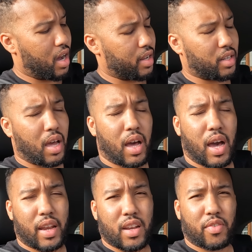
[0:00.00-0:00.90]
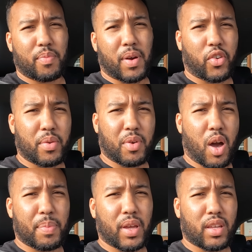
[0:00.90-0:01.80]
and i had enough of my cream
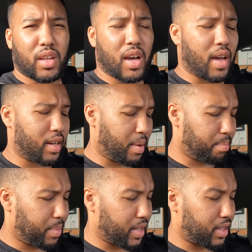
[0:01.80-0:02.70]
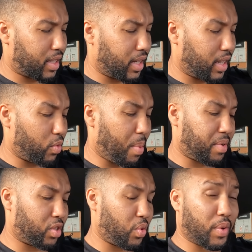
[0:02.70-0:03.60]
carpet and I'm um, basically what i'm
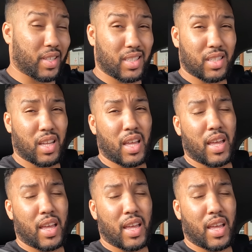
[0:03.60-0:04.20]
gonna do is